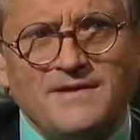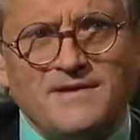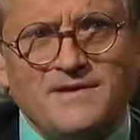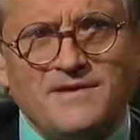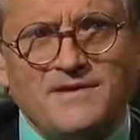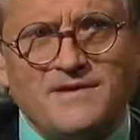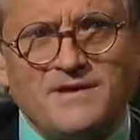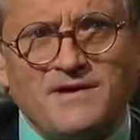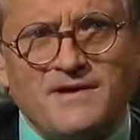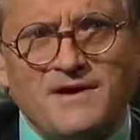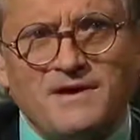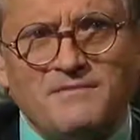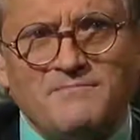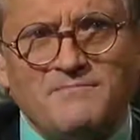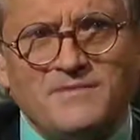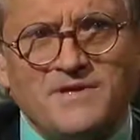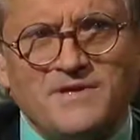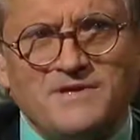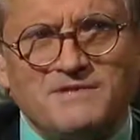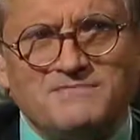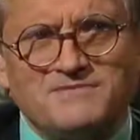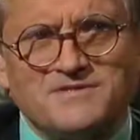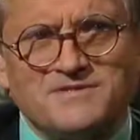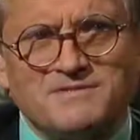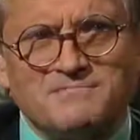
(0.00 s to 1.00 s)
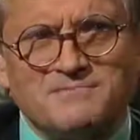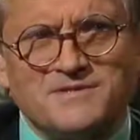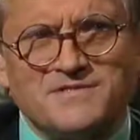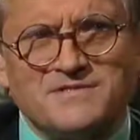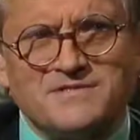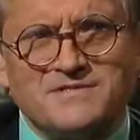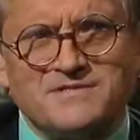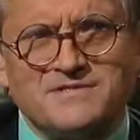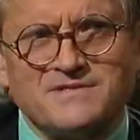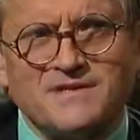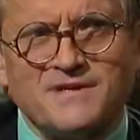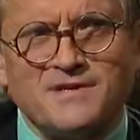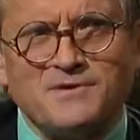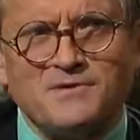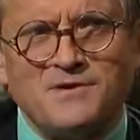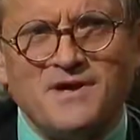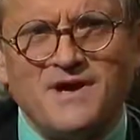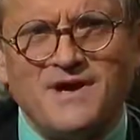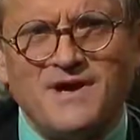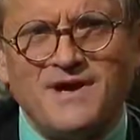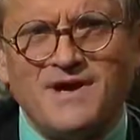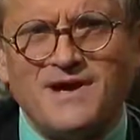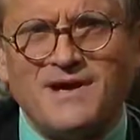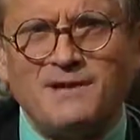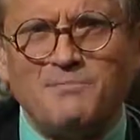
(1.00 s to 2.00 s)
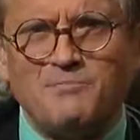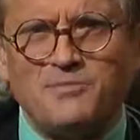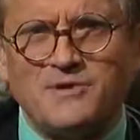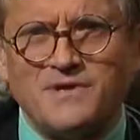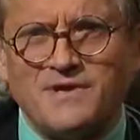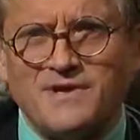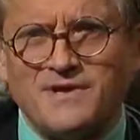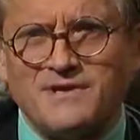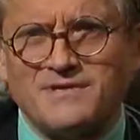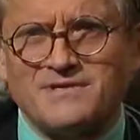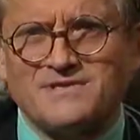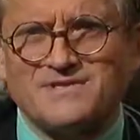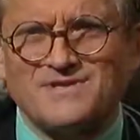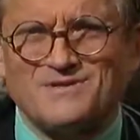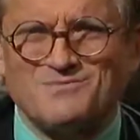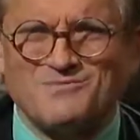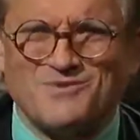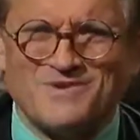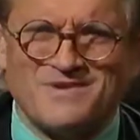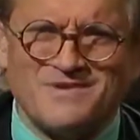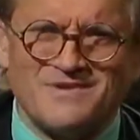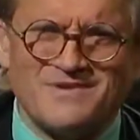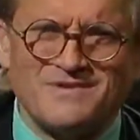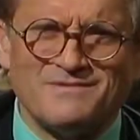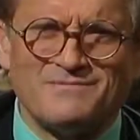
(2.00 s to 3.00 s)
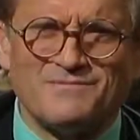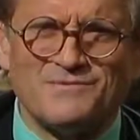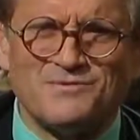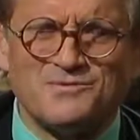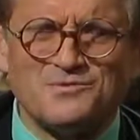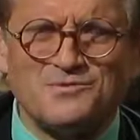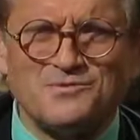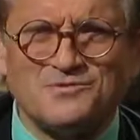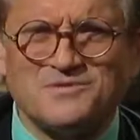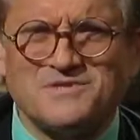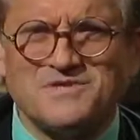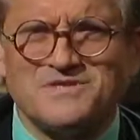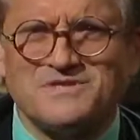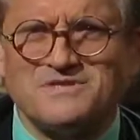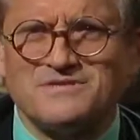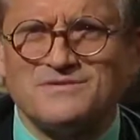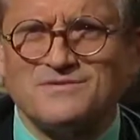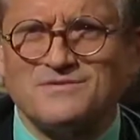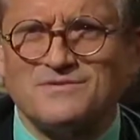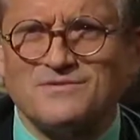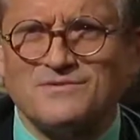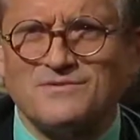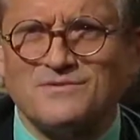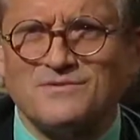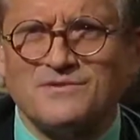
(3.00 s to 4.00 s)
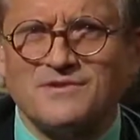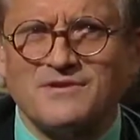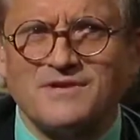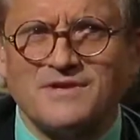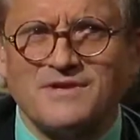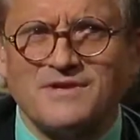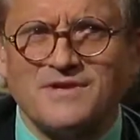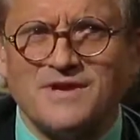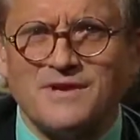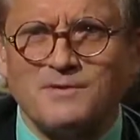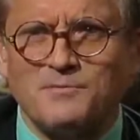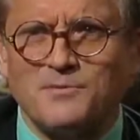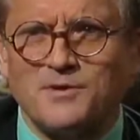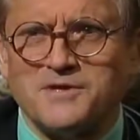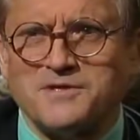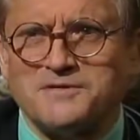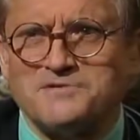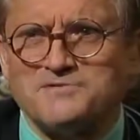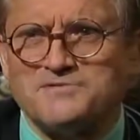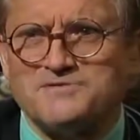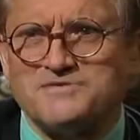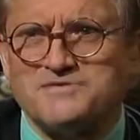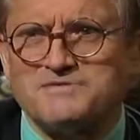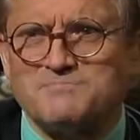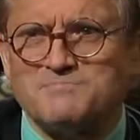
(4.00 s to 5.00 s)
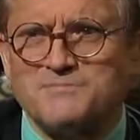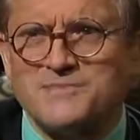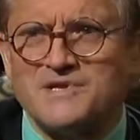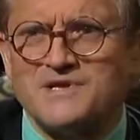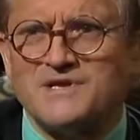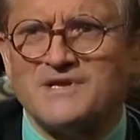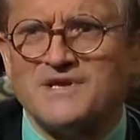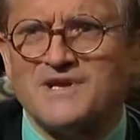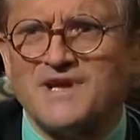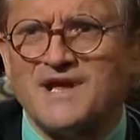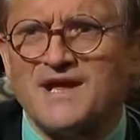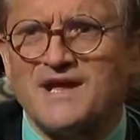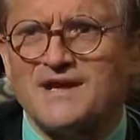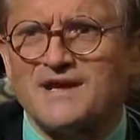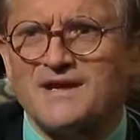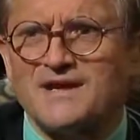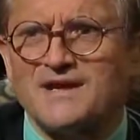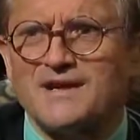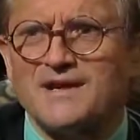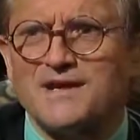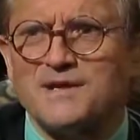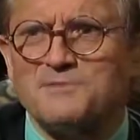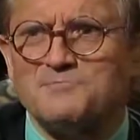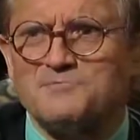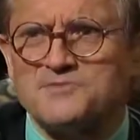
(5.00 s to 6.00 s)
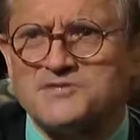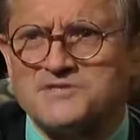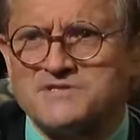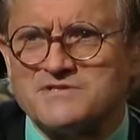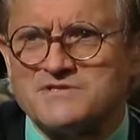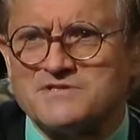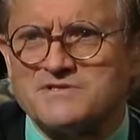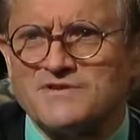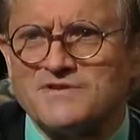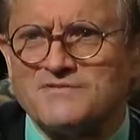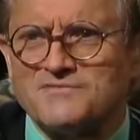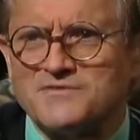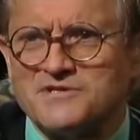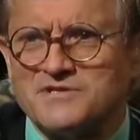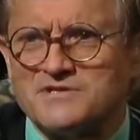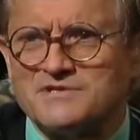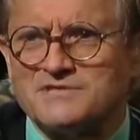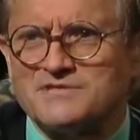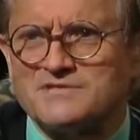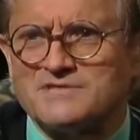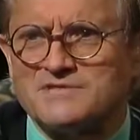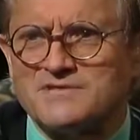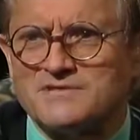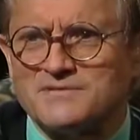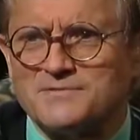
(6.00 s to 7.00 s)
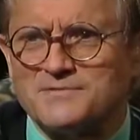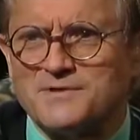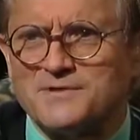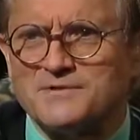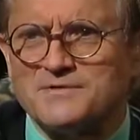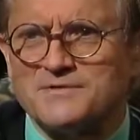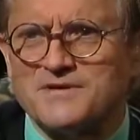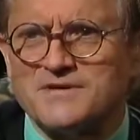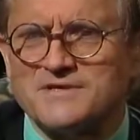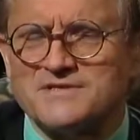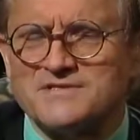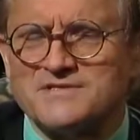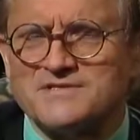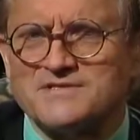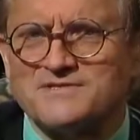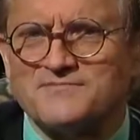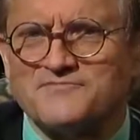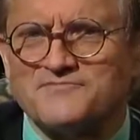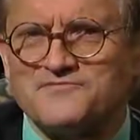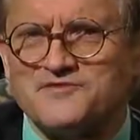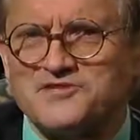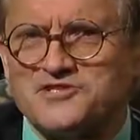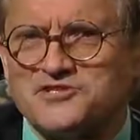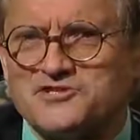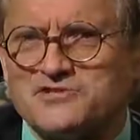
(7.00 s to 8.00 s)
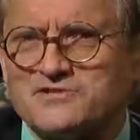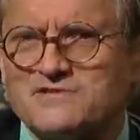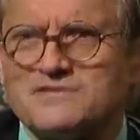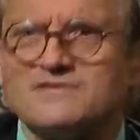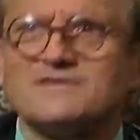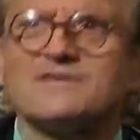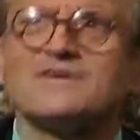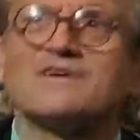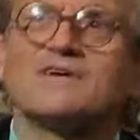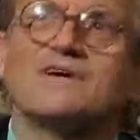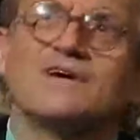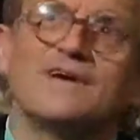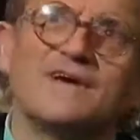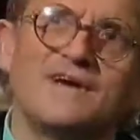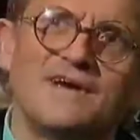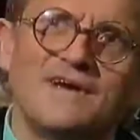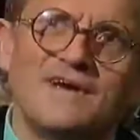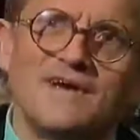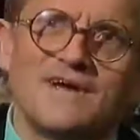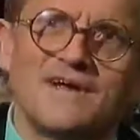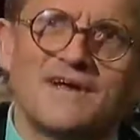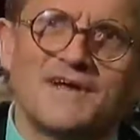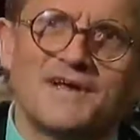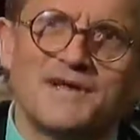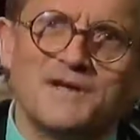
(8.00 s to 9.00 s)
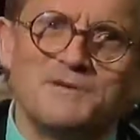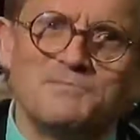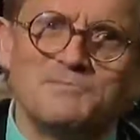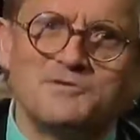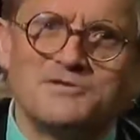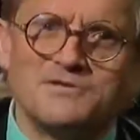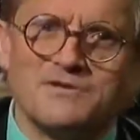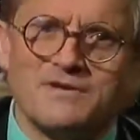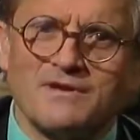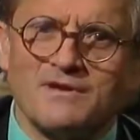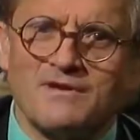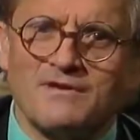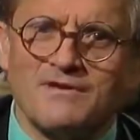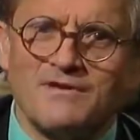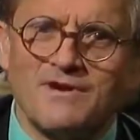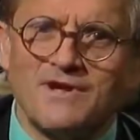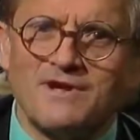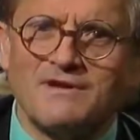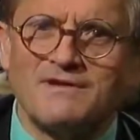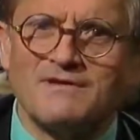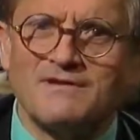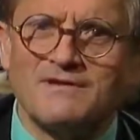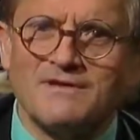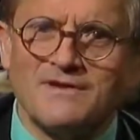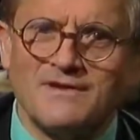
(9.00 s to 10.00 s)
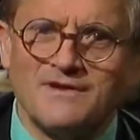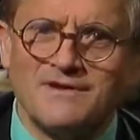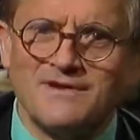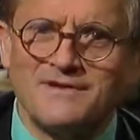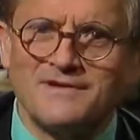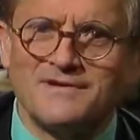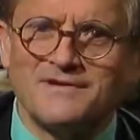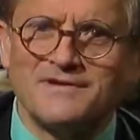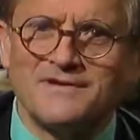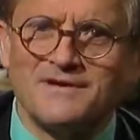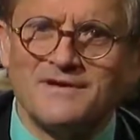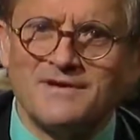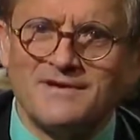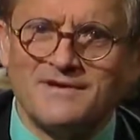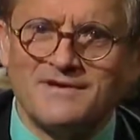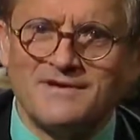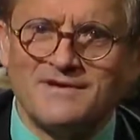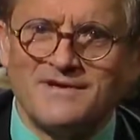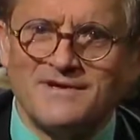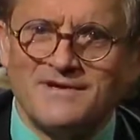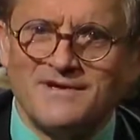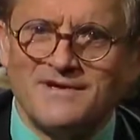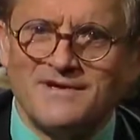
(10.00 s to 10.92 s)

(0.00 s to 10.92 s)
You know, I mean, if somebody says, are you happy? I'd say, well, of course you don't look at it that way. You just merely get glimpses of it, you know, and that's sufficient. Keeps you going, and